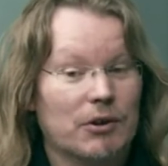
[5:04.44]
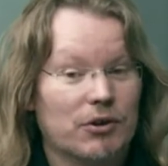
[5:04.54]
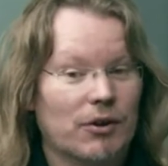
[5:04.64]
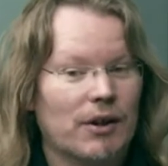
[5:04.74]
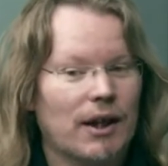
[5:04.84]
but
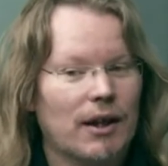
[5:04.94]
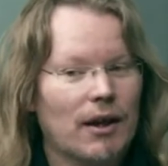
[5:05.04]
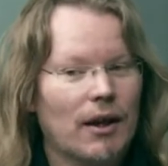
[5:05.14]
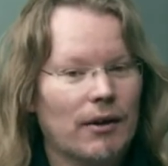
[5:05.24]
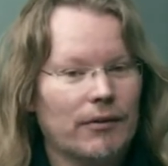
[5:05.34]
certainly
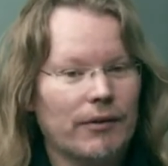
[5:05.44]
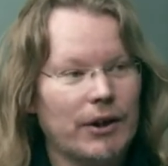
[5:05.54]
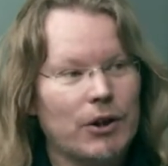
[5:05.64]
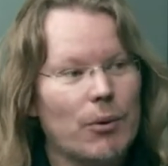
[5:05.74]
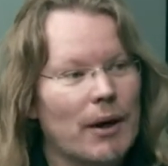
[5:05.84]
the
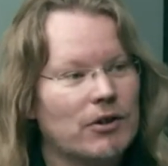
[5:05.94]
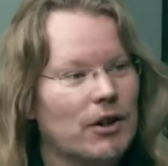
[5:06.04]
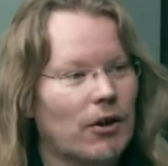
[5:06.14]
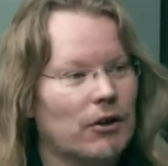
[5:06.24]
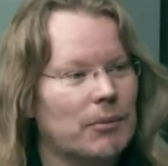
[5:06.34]
US
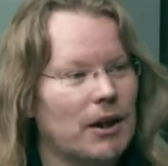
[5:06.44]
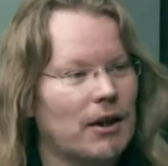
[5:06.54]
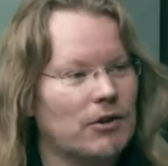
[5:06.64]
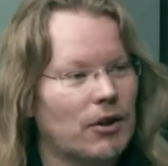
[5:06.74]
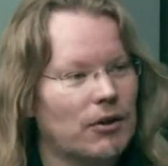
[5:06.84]
economy
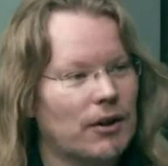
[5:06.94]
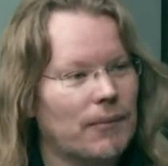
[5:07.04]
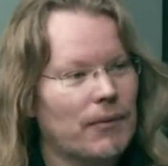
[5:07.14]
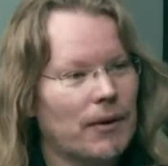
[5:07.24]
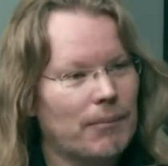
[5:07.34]
is going
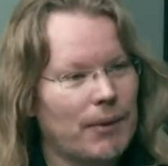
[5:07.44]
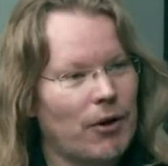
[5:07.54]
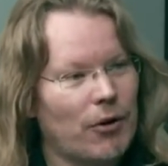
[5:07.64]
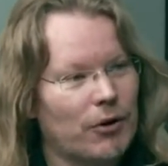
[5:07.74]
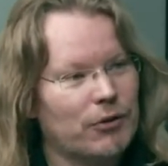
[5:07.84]
to be
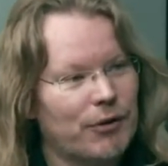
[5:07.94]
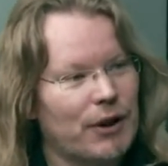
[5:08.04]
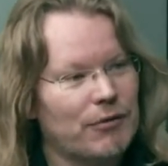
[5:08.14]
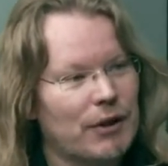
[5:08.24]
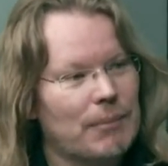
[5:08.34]
hurt
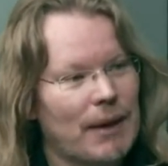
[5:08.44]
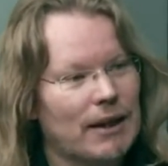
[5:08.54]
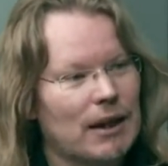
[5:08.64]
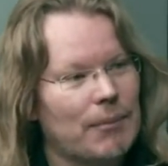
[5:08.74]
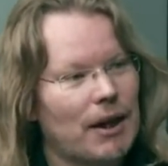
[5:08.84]
very, very
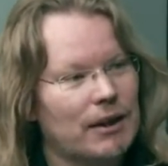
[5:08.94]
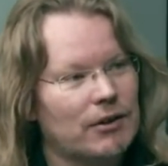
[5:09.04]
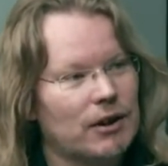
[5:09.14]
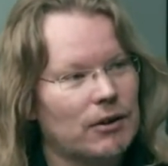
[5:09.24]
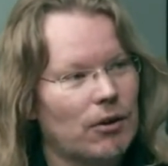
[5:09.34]
badly by
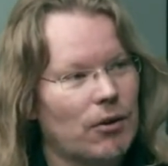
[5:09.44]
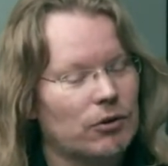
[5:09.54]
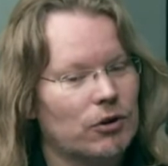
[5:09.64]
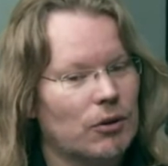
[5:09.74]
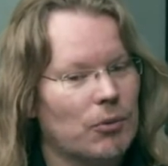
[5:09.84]
this in the
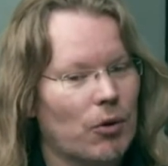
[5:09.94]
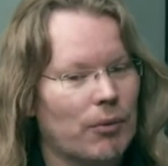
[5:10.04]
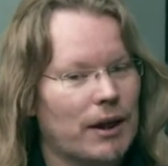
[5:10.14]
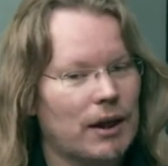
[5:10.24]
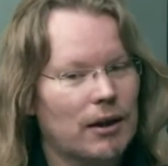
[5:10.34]
long term.
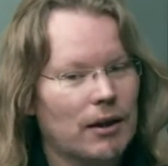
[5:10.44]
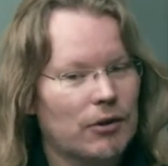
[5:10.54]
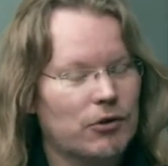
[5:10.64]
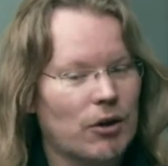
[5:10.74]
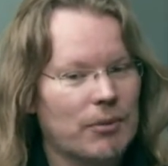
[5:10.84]
Already,
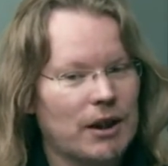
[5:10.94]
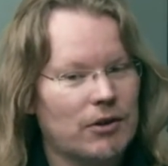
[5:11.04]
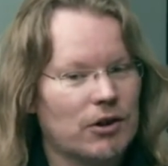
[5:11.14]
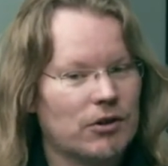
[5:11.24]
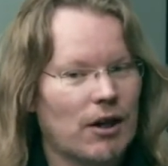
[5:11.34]
Germany
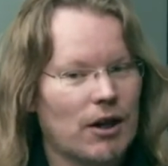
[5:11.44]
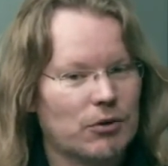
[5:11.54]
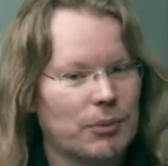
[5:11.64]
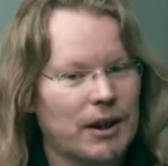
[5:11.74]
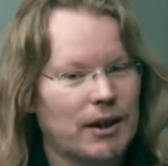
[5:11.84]
just
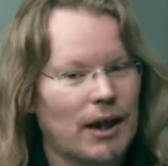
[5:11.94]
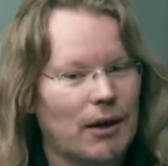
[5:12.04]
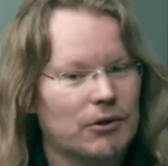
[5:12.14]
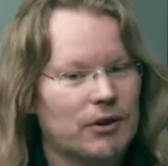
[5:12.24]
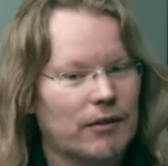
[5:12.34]
last week
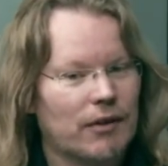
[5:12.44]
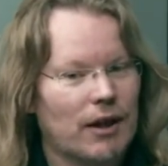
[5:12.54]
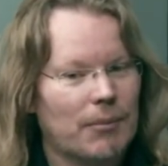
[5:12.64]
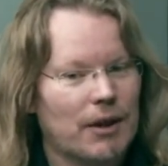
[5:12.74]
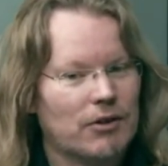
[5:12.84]
announced that
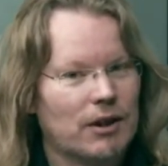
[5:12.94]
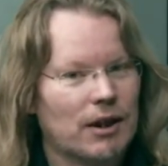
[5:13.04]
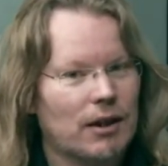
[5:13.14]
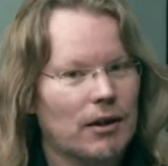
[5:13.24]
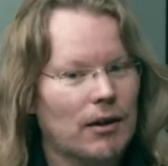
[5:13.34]
they are
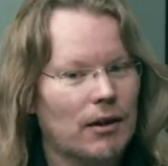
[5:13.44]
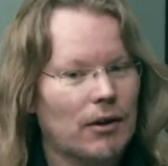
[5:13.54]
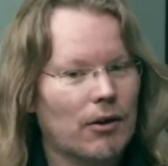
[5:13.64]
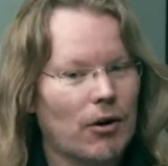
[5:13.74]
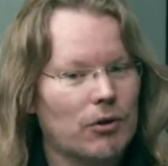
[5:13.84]
basically
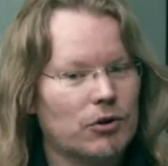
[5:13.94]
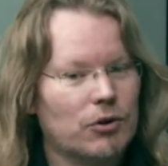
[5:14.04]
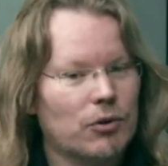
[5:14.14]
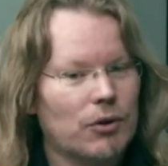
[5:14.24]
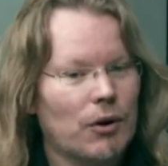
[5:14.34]
going
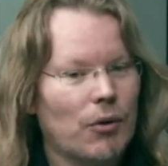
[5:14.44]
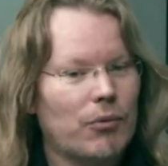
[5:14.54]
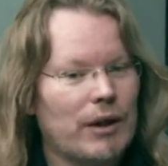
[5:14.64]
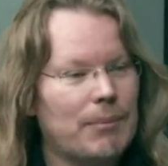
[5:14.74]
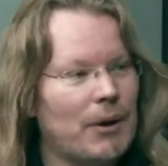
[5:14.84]
to
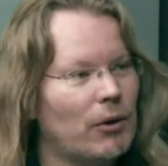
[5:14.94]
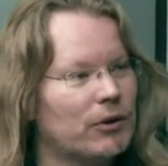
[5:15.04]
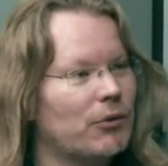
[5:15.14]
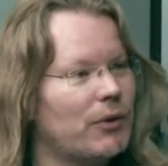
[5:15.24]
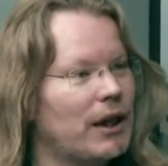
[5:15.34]
rebuild
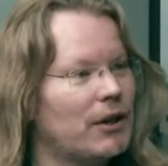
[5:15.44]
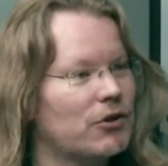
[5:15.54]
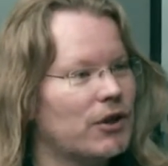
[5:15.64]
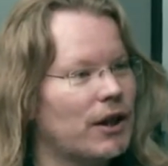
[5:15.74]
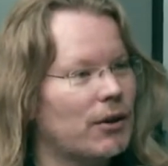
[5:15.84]
and
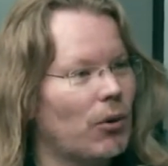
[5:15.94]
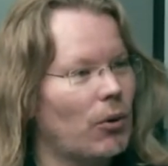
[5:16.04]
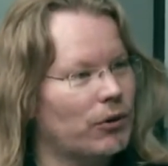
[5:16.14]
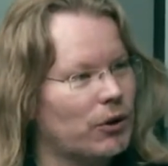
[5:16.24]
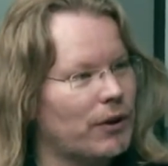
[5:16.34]
re-engineer
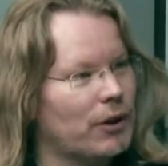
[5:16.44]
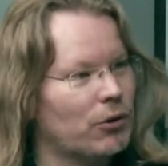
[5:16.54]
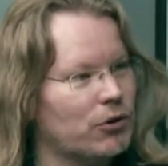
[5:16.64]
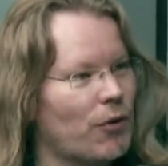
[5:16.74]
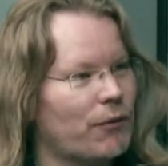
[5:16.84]
all the
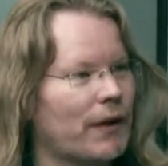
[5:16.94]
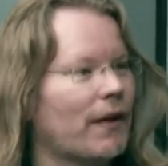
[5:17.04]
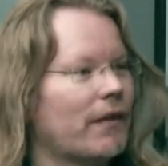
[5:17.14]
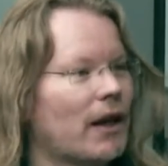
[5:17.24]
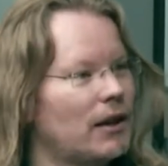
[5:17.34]
critical software
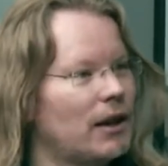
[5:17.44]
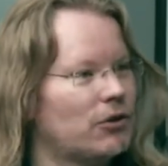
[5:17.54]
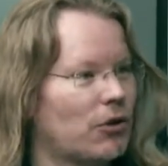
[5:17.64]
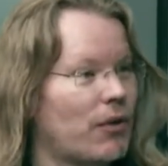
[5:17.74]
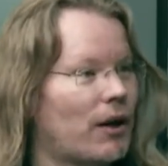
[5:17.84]
that they
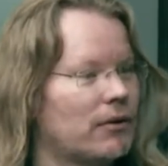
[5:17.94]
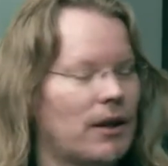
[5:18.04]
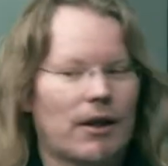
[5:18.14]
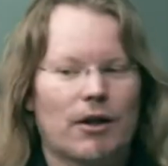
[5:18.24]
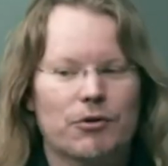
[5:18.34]
need to run
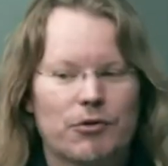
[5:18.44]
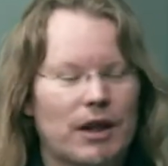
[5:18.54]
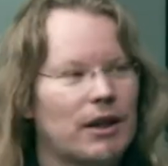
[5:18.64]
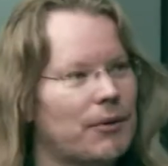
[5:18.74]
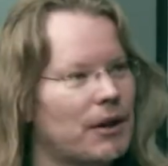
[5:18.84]
their country
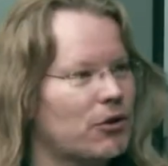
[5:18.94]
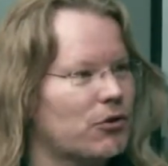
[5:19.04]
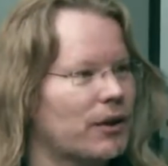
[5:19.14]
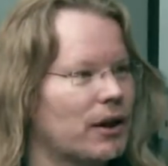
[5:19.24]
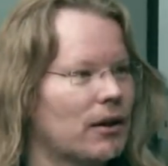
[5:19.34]
and their
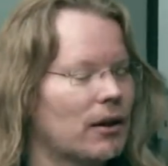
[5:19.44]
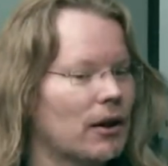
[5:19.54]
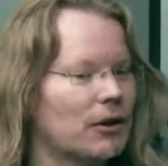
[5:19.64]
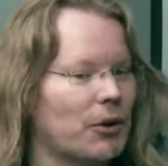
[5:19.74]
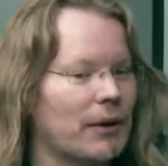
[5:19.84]
industry.
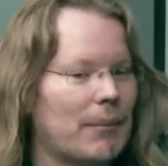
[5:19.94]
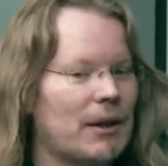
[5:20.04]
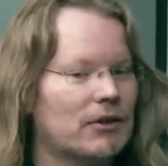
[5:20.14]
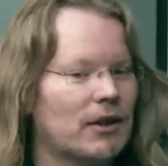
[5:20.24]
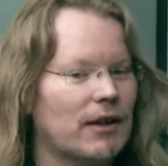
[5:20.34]
So that
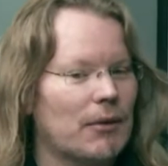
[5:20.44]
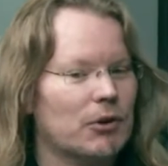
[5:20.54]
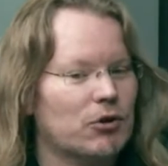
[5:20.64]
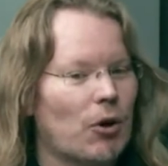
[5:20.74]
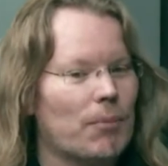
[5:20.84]
means that they
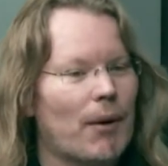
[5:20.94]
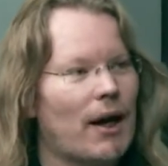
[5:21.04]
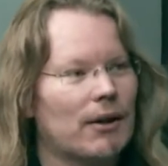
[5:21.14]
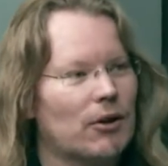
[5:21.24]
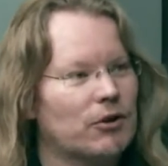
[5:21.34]
will stop
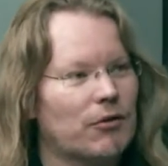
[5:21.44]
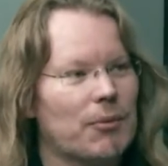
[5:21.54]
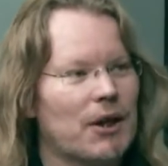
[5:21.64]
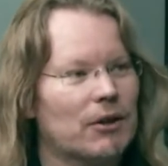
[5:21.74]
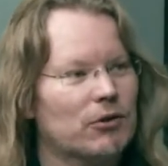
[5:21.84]
buying lots of
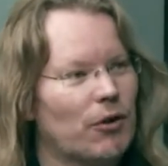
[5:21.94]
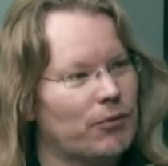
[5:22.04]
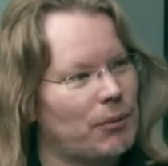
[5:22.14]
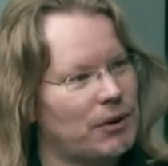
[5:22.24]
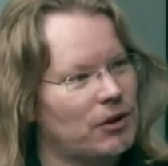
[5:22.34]
American
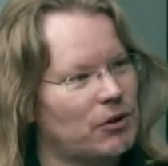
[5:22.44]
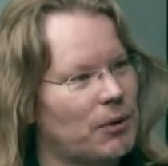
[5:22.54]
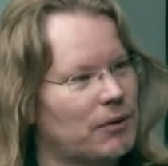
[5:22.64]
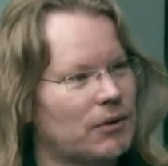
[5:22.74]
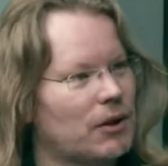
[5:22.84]
software, which is
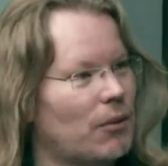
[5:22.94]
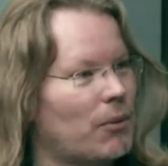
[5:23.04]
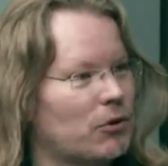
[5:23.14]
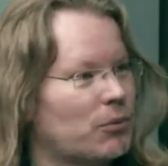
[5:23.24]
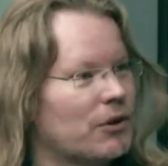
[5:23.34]
what
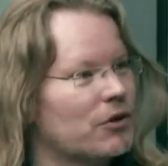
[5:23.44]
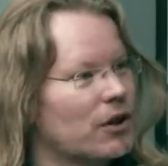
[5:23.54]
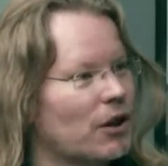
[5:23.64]
most Western